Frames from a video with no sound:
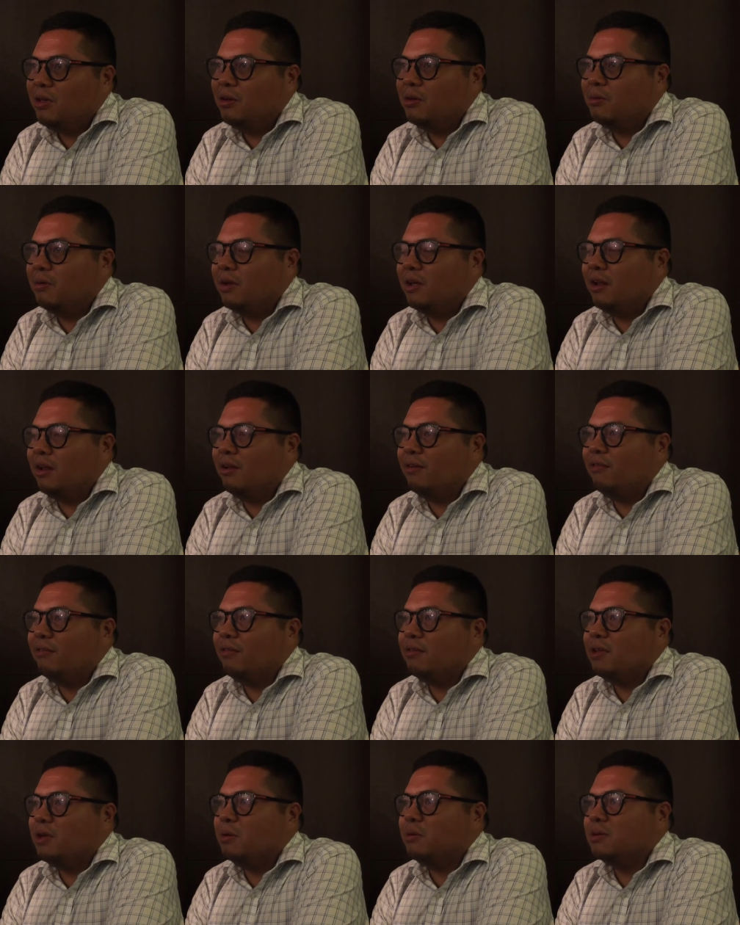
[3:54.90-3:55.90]
you
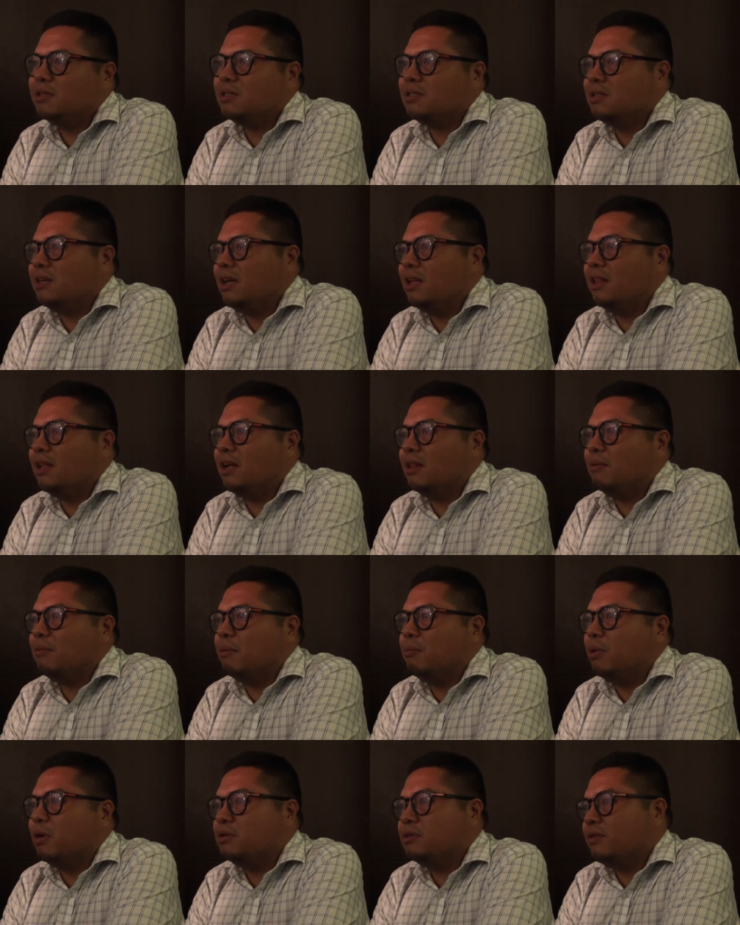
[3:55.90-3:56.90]
will see
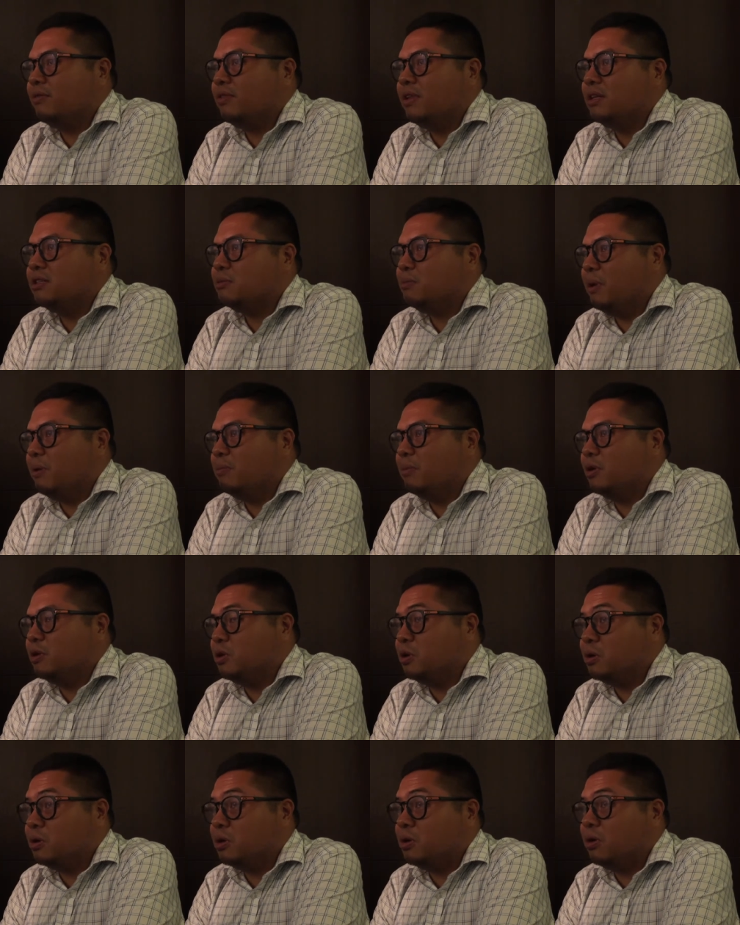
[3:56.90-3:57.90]
that most of these people
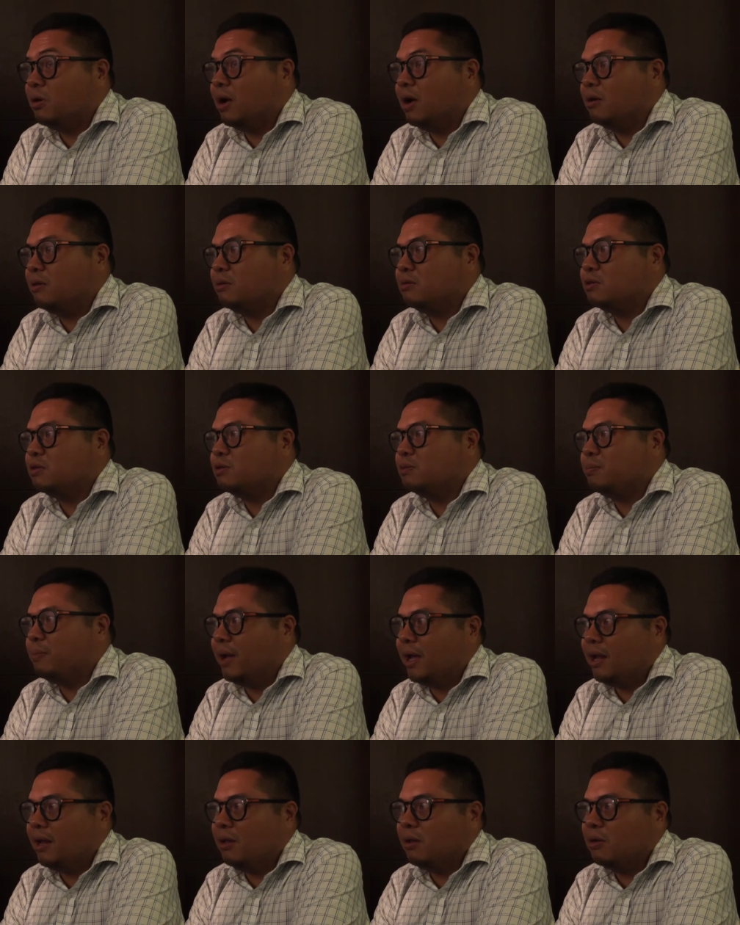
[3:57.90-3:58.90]
don't know how to
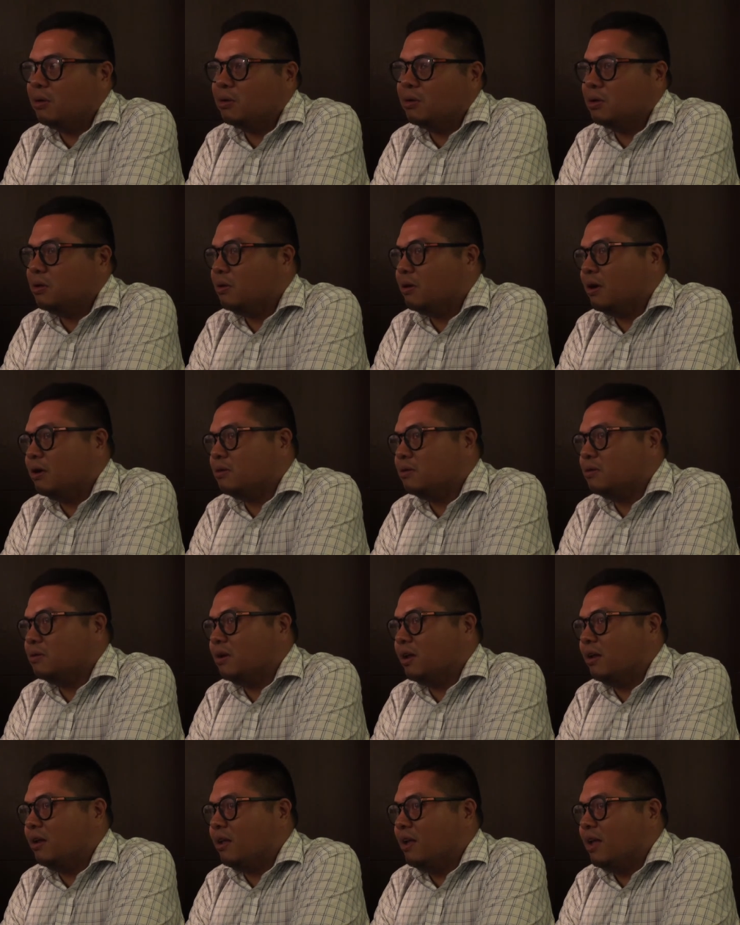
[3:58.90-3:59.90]
spend, don't know how to